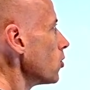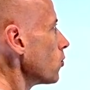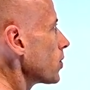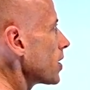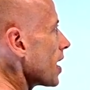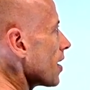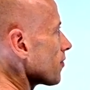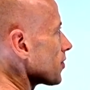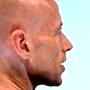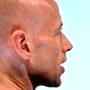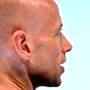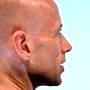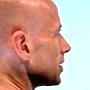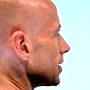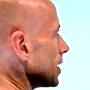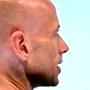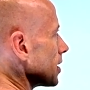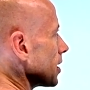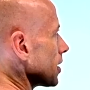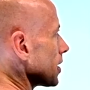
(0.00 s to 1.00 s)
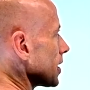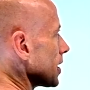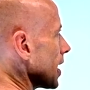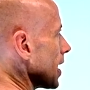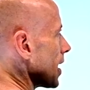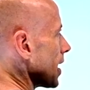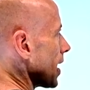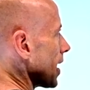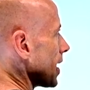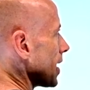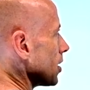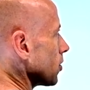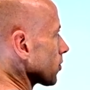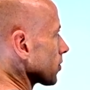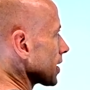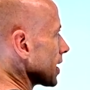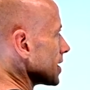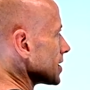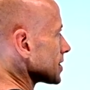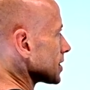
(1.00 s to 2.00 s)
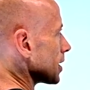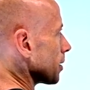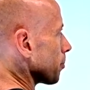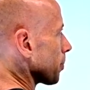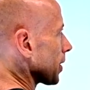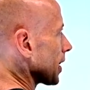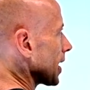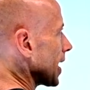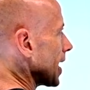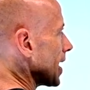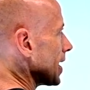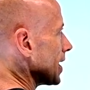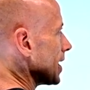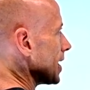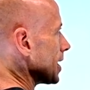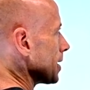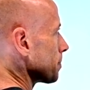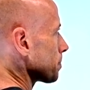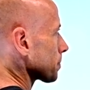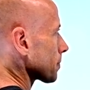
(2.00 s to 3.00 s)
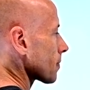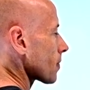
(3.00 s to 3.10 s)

we have the idea that, yeah, hey, look, there's the planning.